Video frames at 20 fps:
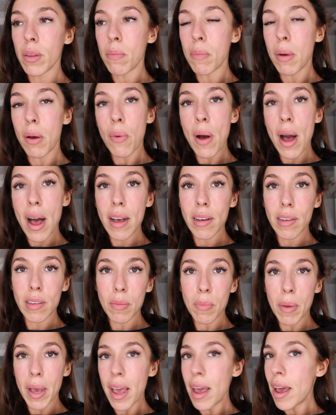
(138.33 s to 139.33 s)
my
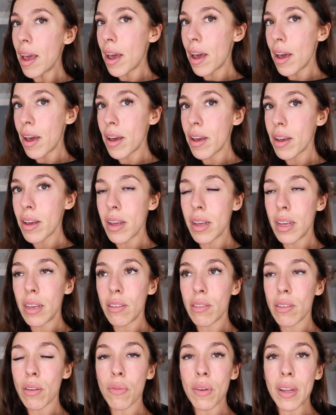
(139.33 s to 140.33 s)
wax, my hair,
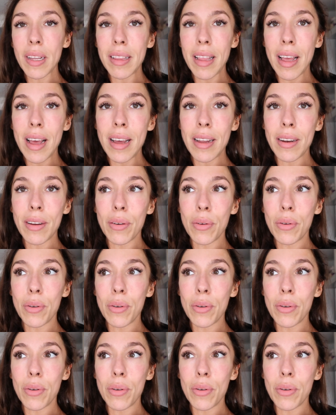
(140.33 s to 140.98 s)
stuff like that,